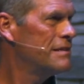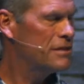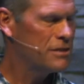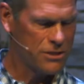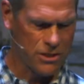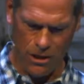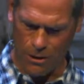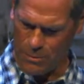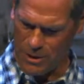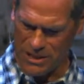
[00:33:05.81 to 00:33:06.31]
The
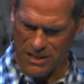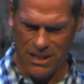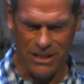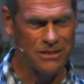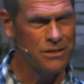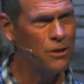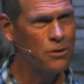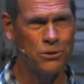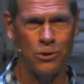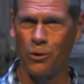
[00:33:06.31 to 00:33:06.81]
psalmist
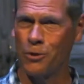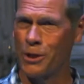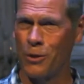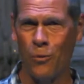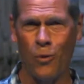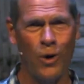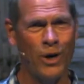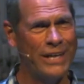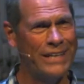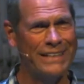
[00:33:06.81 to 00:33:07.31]
says, it's only
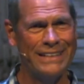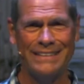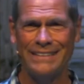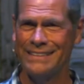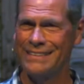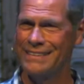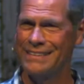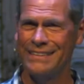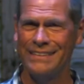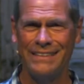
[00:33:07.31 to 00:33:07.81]
one,
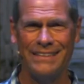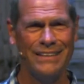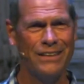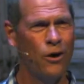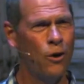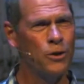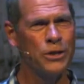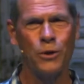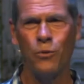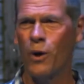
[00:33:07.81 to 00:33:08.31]

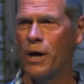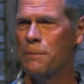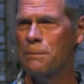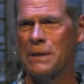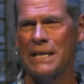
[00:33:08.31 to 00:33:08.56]
only one